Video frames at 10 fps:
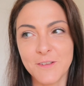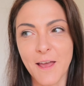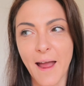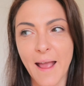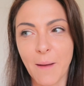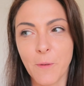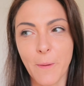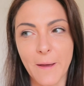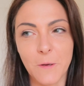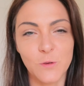that I am
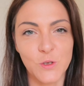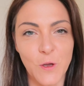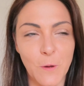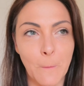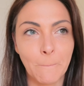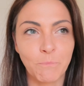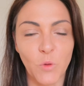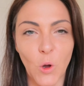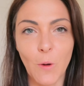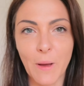about to
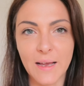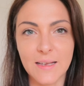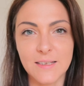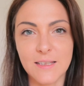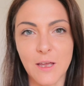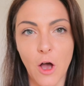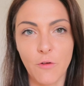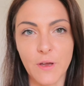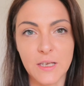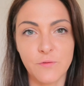go back into the
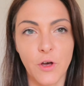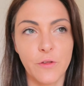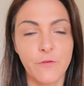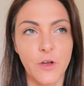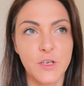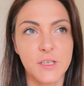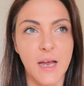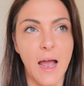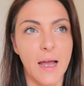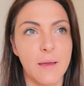office for the first
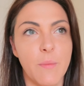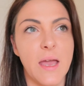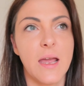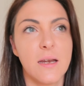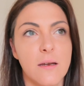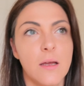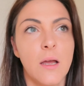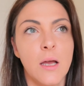time in,